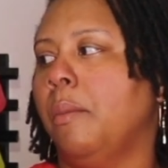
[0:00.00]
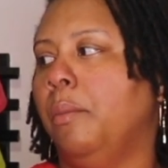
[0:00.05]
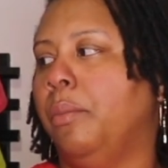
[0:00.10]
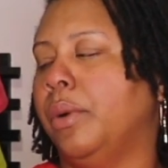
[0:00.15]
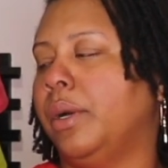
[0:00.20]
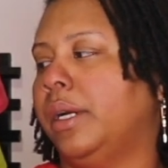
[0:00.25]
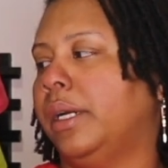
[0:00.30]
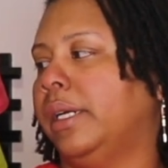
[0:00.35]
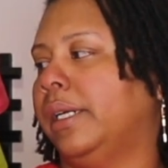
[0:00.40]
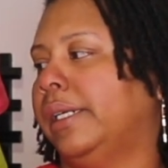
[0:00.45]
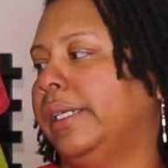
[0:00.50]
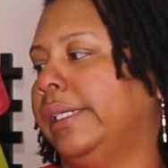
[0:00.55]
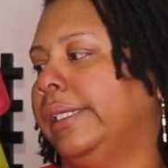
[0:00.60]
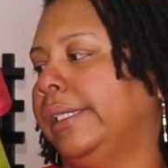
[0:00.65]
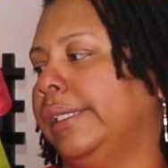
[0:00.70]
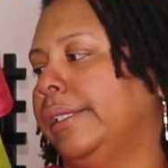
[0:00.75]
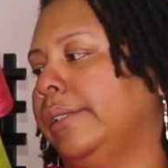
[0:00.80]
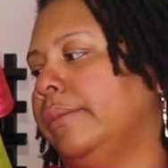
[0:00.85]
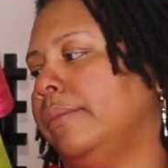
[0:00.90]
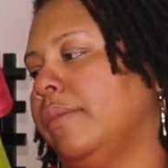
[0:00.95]

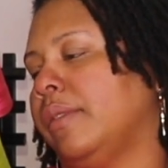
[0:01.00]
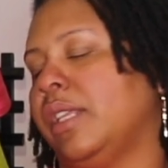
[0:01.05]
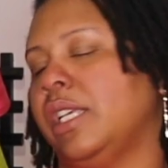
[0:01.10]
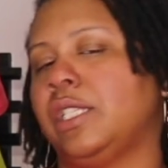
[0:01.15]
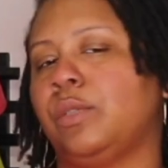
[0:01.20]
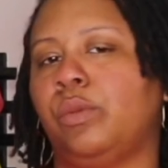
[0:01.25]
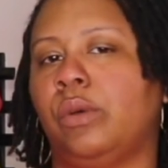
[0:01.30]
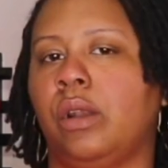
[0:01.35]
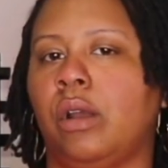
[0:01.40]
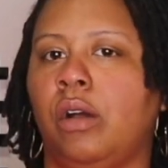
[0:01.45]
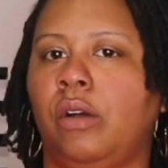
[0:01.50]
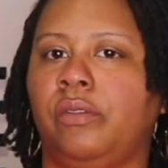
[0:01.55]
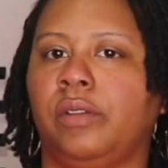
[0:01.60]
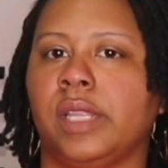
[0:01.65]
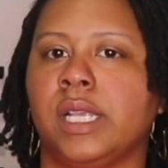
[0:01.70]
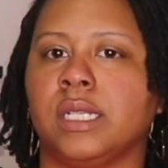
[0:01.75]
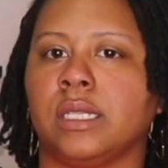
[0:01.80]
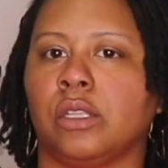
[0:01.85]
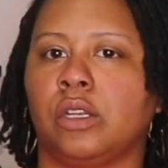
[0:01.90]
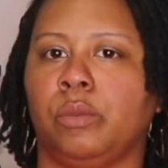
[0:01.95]
But this one
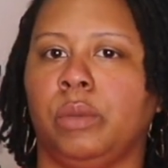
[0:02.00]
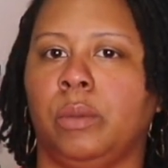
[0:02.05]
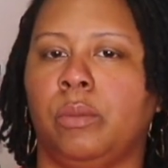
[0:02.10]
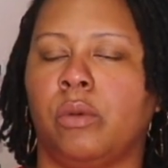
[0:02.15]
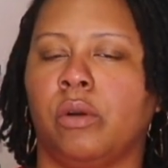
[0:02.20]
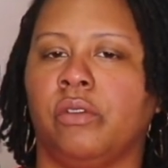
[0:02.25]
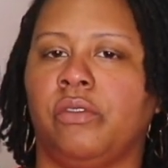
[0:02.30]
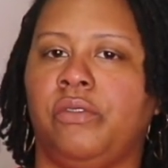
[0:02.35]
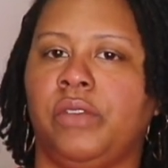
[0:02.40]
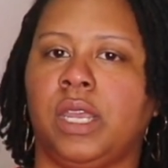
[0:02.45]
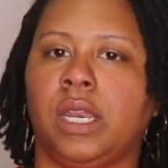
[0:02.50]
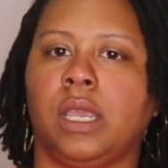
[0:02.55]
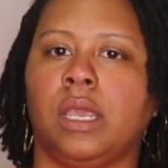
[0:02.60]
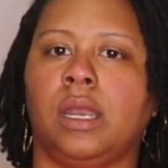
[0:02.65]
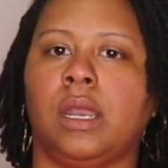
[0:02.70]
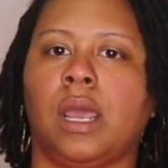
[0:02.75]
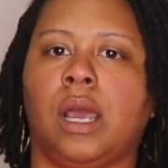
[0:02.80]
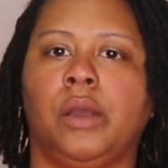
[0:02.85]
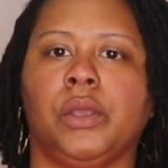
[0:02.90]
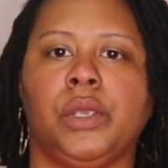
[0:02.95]
hopefully is a little bit more
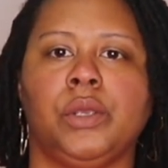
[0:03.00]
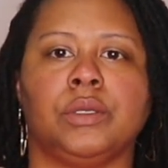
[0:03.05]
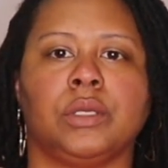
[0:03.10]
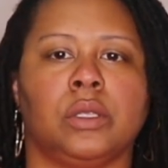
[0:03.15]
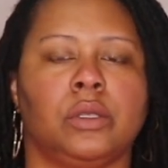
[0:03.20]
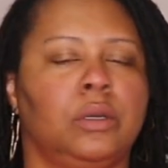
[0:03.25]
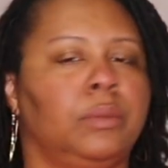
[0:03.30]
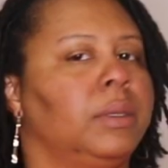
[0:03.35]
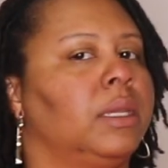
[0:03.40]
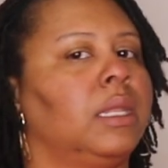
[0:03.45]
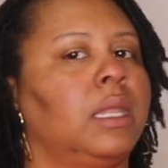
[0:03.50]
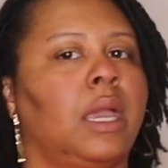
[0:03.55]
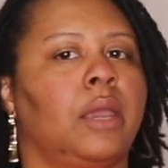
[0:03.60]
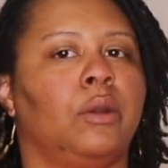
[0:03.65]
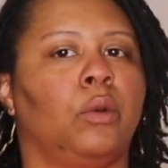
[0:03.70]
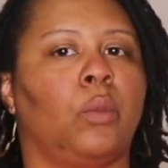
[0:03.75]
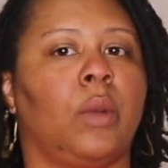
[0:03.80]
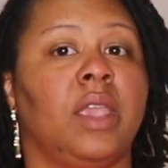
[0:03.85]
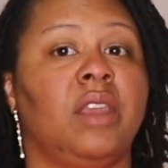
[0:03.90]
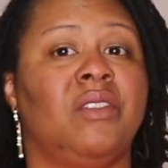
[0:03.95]
fitted. I'll use a little bit
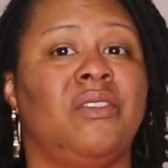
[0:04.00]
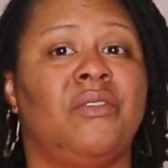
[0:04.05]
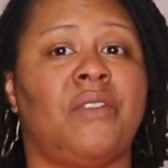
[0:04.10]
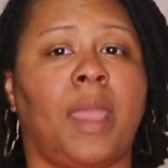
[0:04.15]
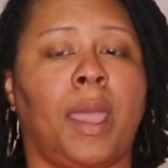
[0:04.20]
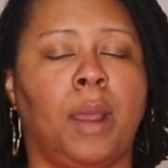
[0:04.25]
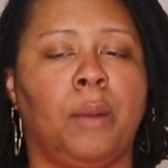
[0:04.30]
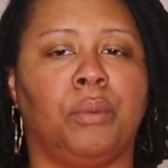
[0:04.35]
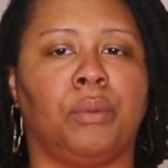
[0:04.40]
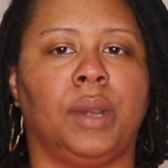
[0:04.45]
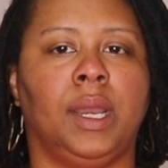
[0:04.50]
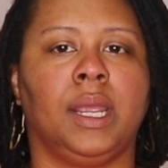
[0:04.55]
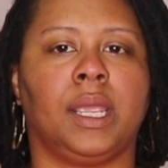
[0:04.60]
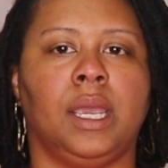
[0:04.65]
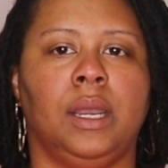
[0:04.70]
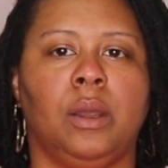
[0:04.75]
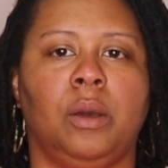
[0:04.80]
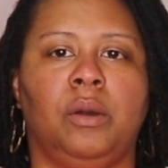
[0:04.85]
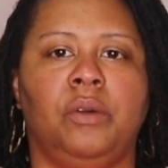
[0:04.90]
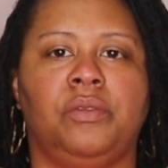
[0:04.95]
lighter weight fabric,
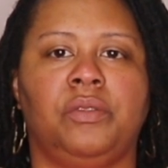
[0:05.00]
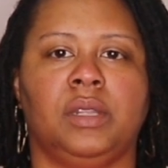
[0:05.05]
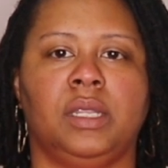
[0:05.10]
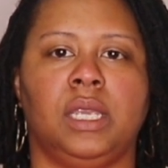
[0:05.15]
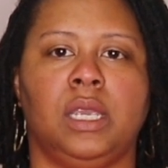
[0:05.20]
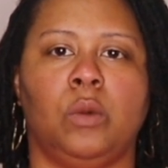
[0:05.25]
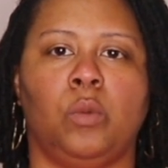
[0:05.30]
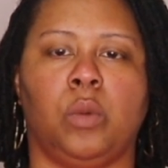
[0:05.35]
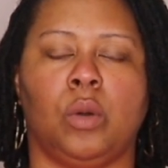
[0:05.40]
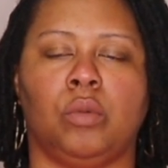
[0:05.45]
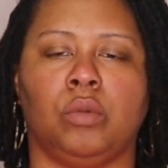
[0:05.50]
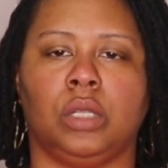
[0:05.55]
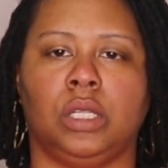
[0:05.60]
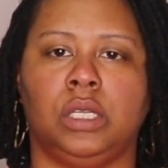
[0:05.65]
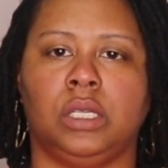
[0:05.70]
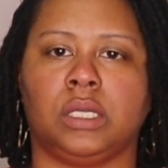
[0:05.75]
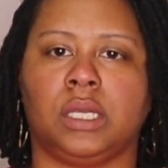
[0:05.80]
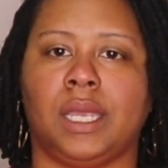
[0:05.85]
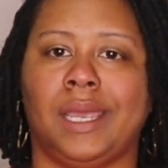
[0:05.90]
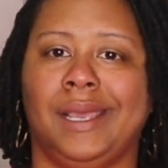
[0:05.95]
and hopefully it won't
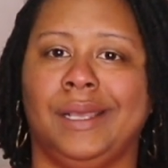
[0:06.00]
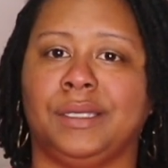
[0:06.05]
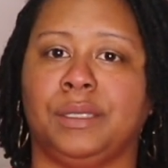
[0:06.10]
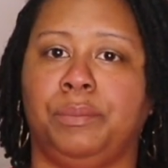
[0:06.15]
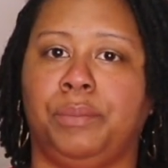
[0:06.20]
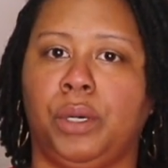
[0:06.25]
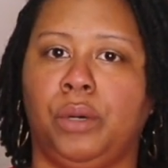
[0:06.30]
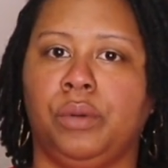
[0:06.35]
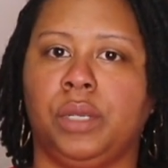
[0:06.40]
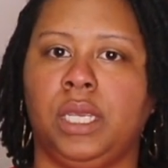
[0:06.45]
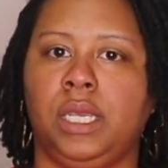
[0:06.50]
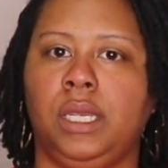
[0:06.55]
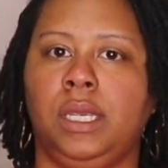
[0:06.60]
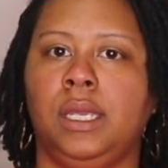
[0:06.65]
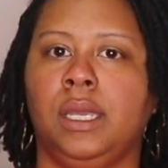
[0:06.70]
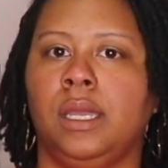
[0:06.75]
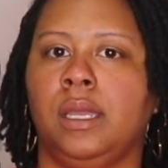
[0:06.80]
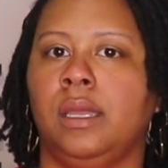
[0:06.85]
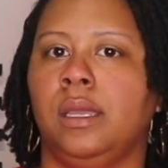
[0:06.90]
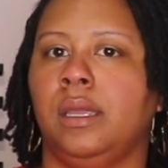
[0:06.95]
look as
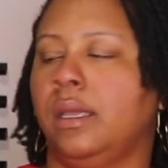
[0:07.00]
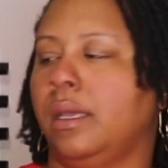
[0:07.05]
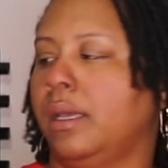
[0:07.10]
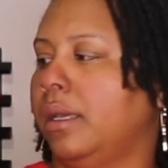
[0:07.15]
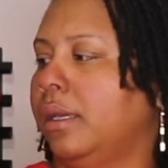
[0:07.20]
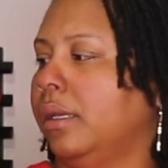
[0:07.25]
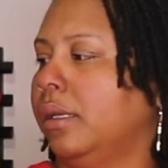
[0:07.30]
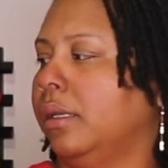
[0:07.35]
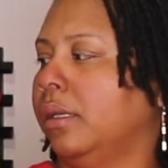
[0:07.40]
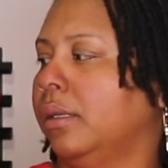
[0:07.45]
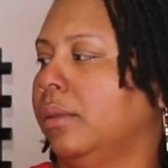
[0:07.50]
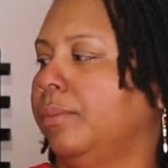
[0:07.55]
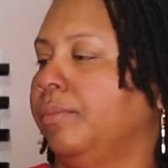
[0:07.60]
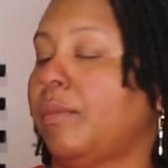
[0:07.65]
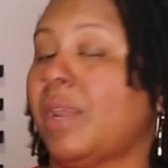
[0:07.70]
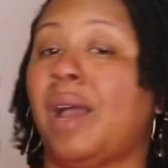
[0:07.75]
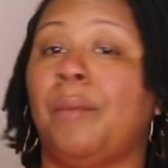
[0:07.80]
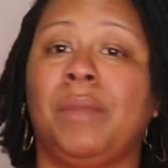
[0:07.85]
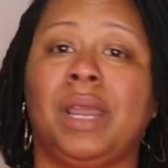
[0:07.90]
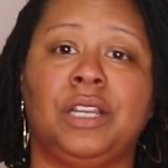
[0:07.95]
bulky. I'm
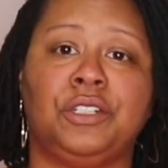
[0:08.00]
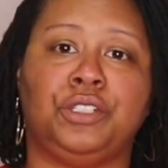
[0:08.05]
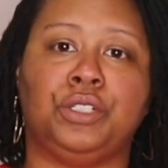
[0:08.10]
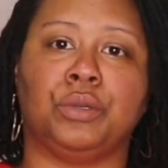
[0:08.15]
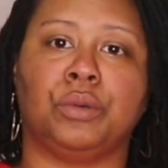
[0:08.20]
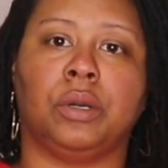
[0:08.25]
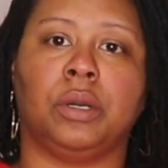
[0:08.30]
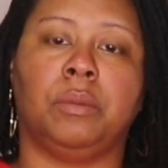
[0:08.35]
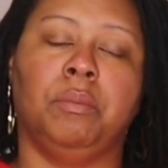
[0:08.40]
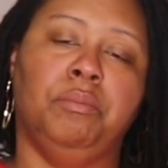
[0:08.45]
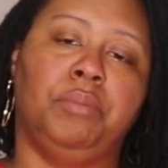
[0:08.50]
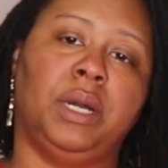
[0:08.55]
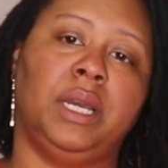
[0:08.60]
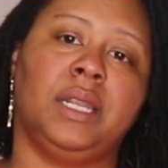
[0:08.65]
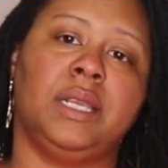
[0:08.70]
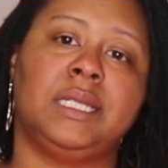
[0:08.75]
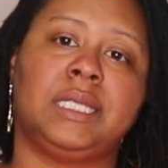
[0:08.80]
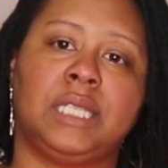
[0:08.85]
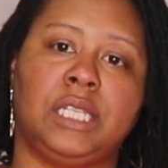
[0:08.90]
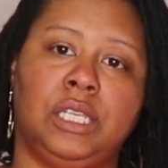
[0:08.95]
not sure,
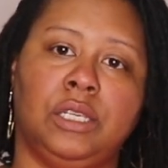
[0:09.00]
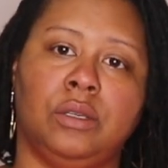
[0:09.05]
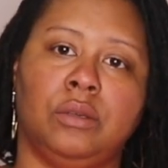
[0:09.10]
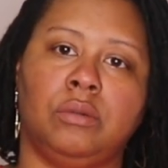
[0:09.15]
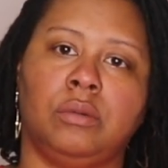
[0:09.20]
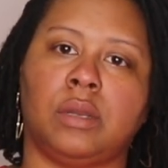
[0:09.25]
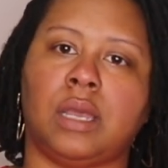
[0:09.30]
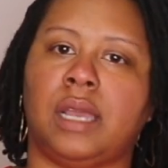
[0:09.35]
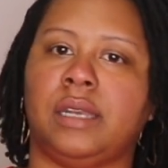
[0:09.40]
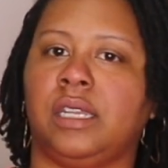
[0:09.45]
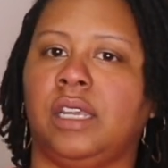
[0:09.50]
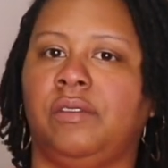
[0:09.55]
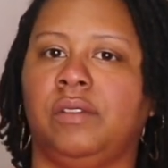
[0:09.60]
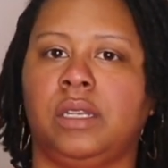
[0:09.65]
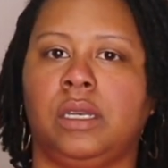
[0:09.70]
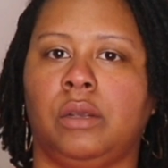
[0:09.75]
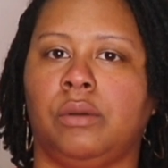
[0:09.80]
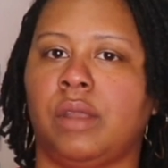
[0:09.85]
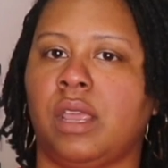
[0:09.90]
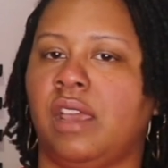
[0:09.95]
but it's cute. I
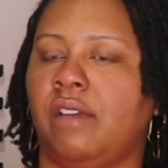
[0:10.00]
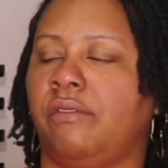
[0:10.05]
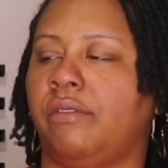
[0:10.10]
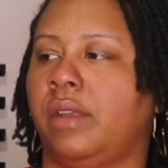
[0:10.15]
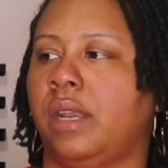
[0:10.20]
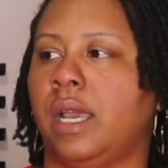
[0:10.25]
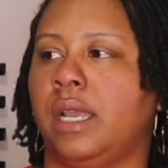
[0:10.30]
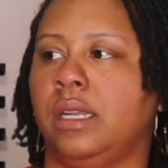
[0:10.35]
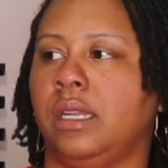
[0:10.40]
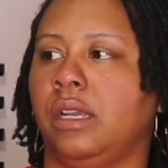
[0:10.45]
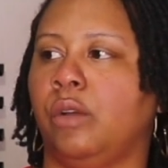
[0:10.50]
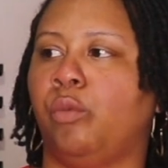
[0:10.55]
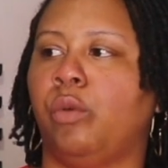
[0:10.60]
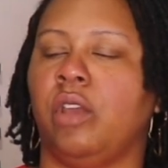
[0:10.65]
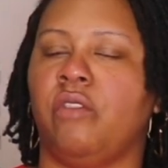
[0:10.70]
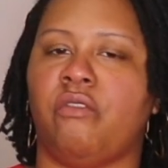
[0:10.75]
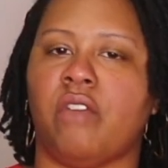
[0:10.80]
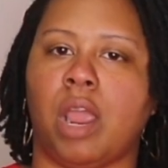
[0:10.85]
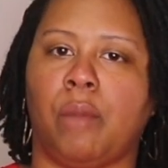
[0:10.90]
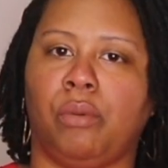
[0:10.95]
definitely don't have an idea of
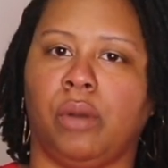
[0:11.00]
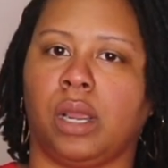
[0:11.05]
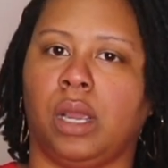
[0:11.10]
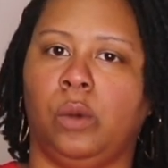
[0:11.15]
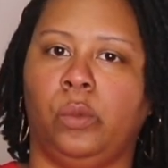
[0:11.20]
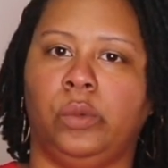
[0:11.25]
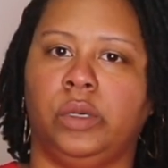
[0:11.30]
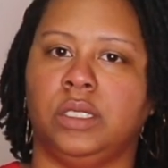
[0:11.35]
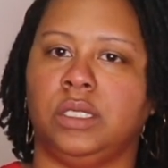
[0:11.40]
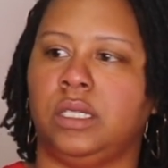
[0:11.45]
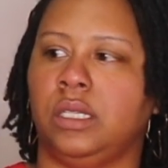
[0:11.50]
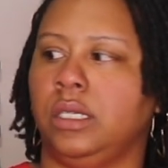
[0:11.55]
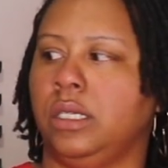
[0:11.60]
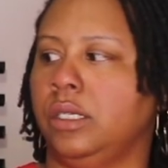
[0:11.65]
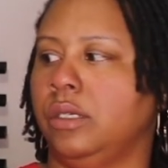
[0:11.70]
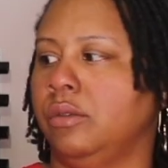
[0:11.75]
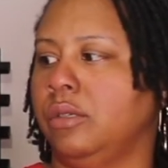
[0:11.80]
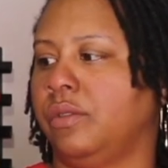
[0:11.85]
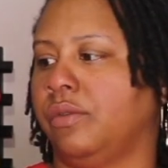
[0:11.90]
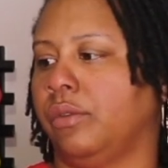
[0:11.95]
what fabric I want to
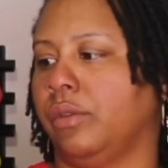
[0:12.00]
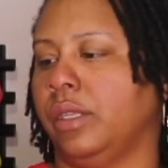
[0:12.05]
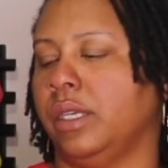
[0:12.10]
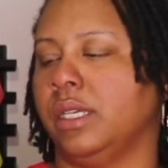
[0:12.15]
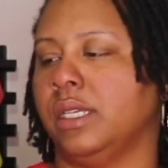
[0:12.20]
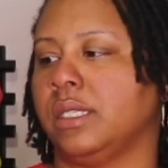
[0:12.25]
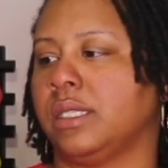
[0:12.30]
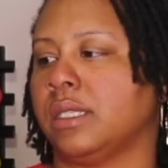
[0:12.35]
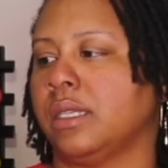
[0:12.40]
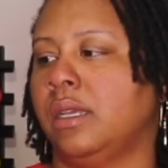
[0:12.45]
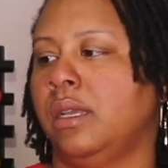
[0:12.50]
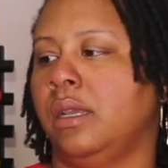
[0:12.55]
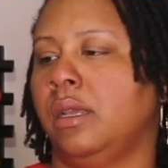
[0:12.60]
use for this.